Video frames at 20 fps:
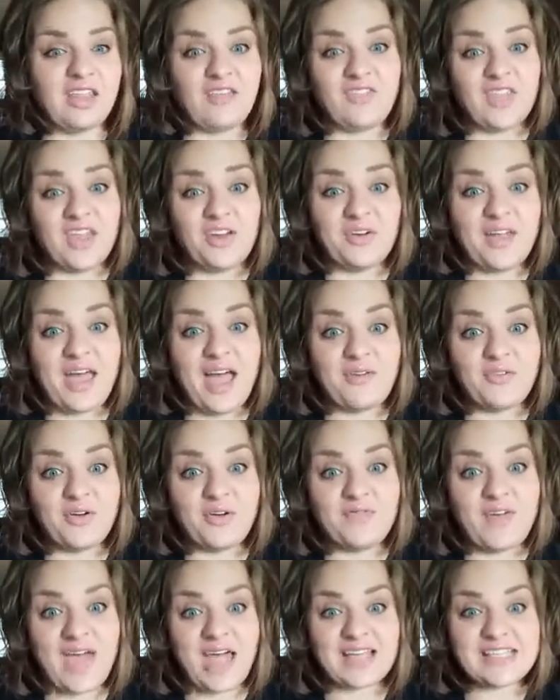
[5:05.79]
they don't have a
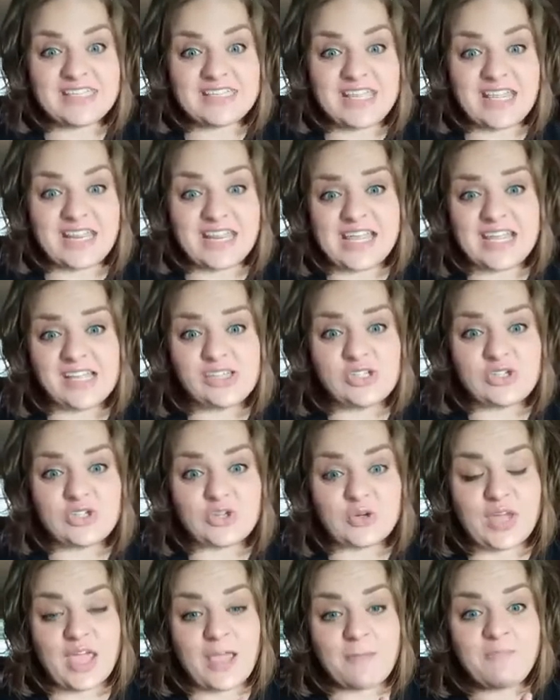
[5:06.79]
vaccine
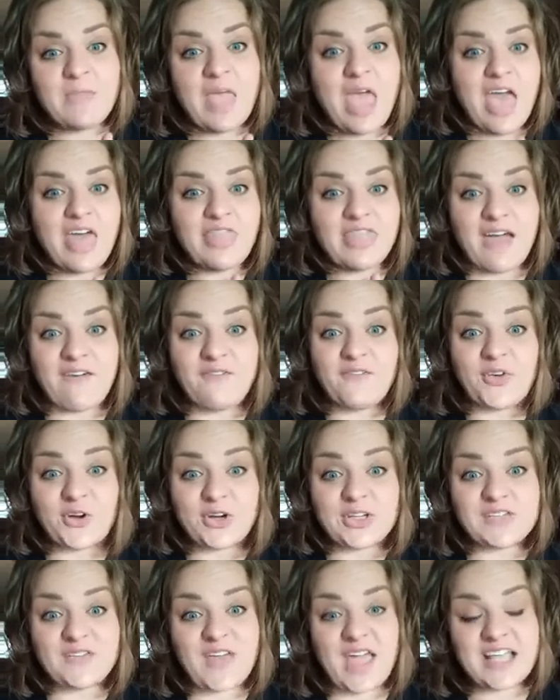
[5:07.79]
history, that
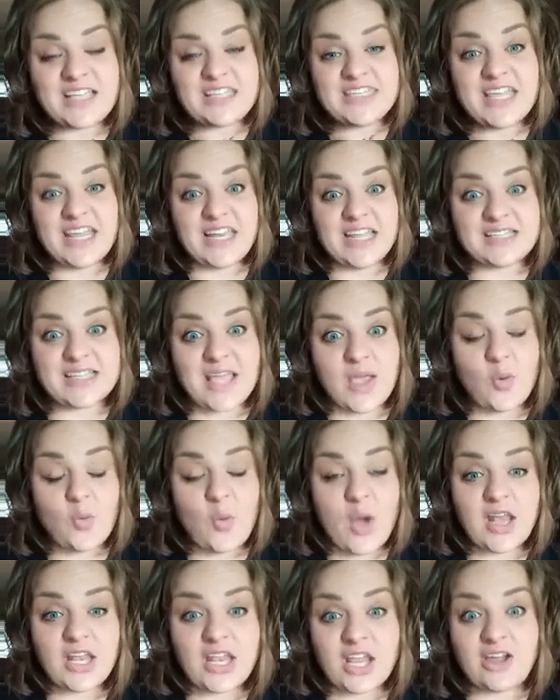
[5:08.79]
first vaccine is a
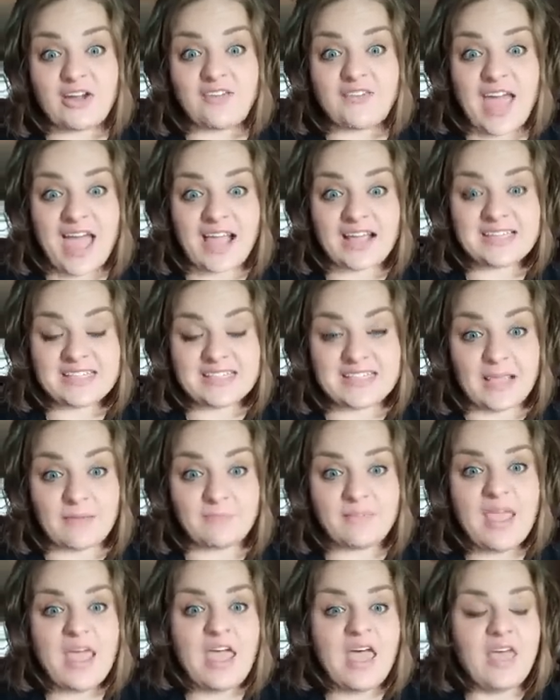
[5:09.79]
1-year vaccine.